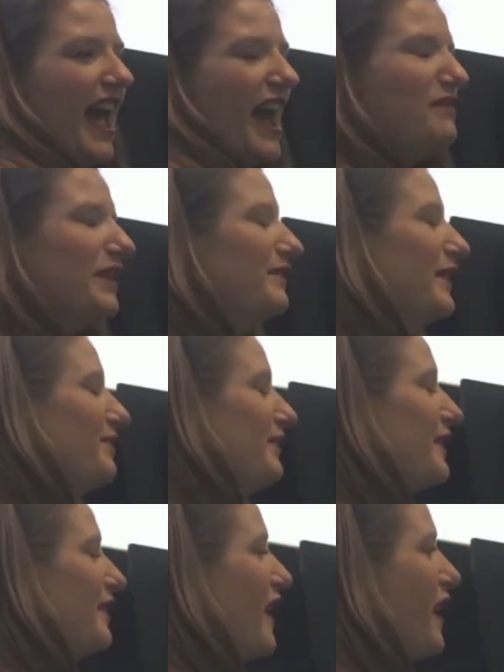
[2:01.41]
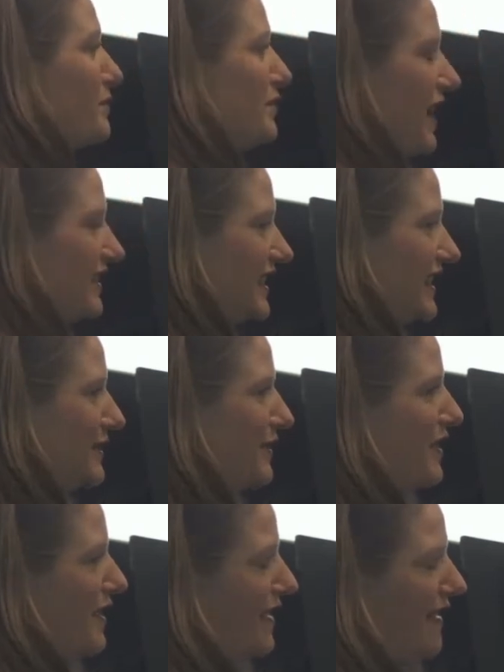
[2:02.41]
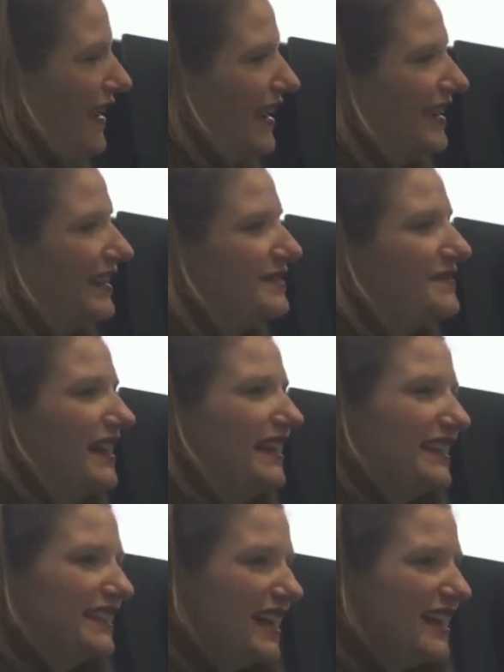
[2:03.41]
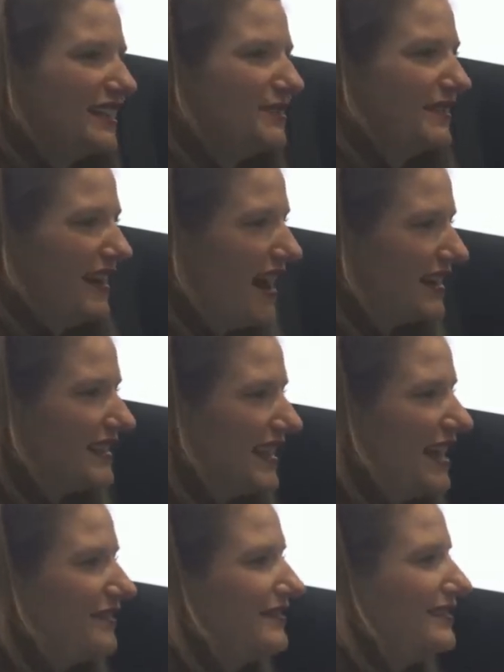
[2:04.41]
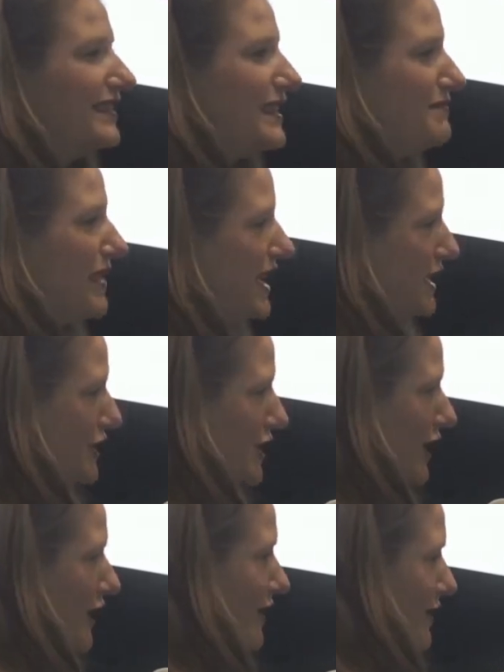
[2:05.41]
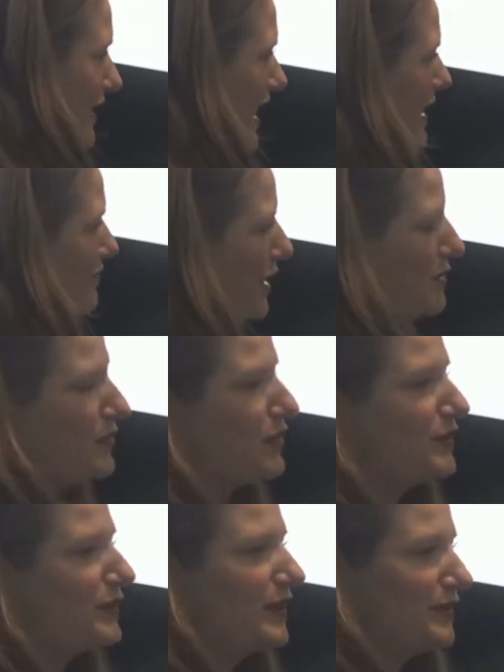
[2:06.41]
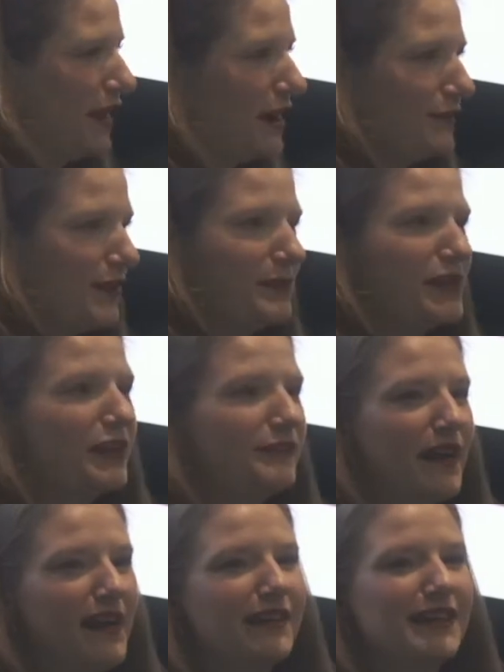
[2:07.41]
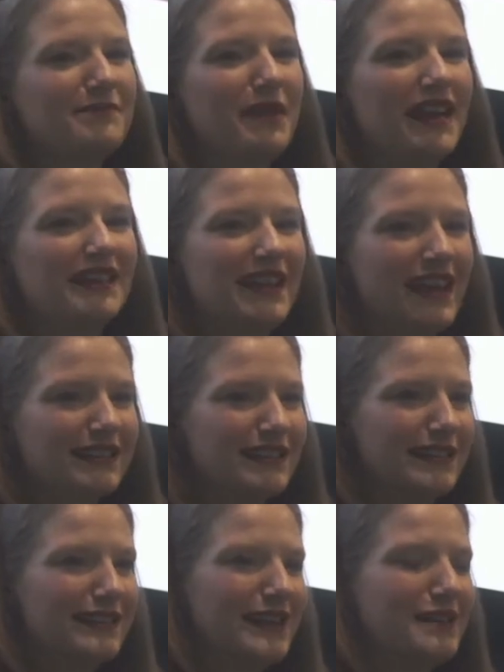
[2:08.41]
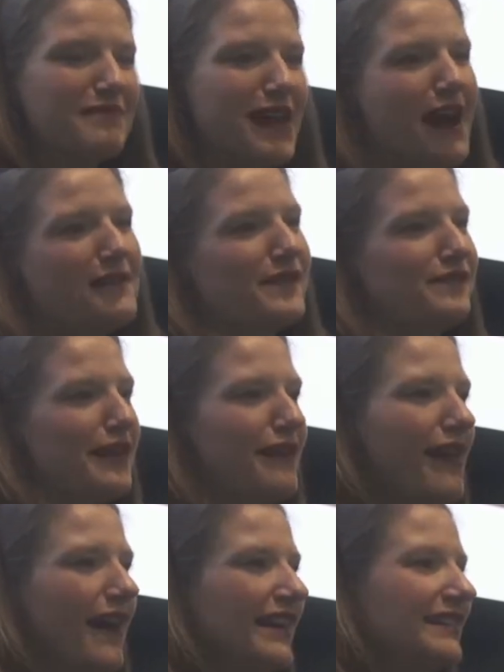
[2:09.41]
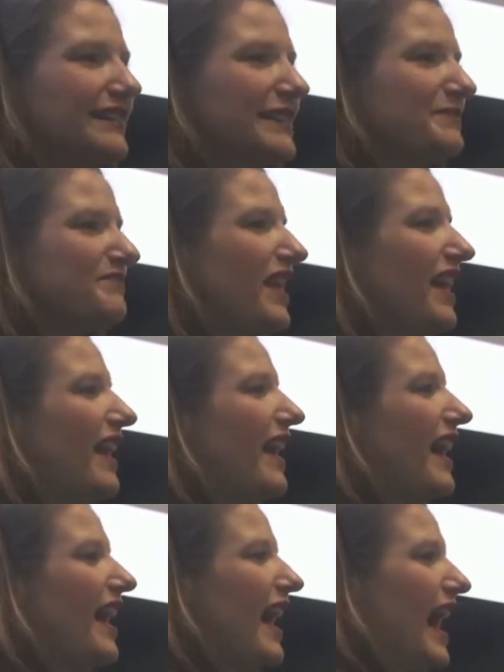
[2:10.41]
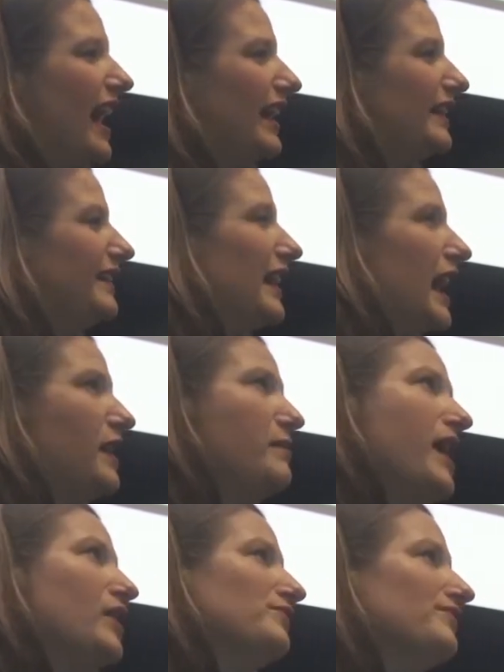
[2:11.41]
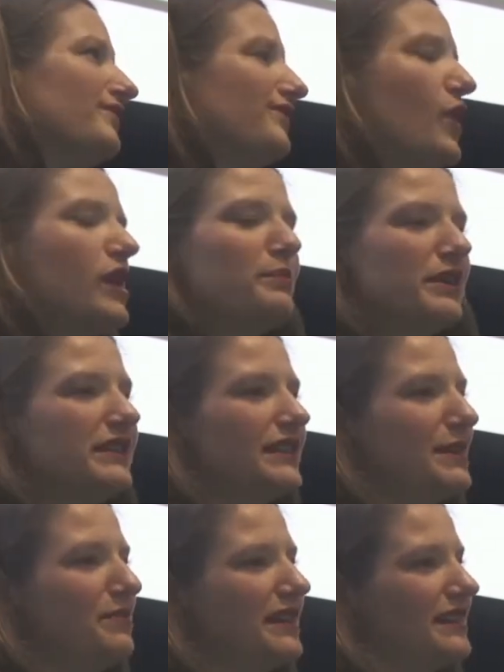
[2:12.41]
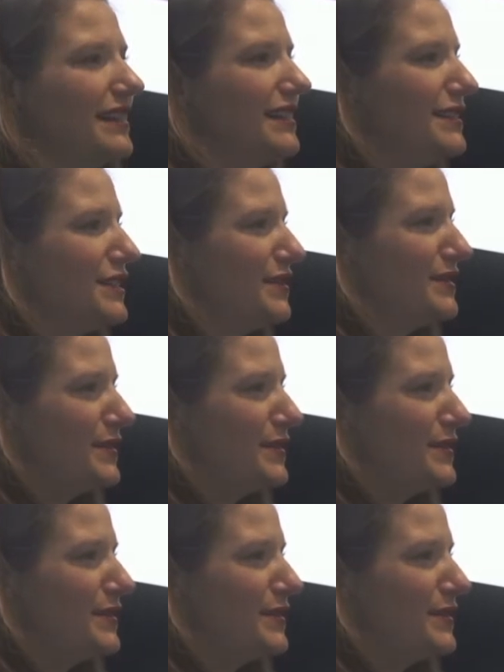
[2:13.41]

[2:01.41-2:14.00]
And we went through a long process with our client of getting in touch with tax accountants and making sure that we had people who were very familiar filing and paying taxes on behalf of their clients. And about 4 participants into a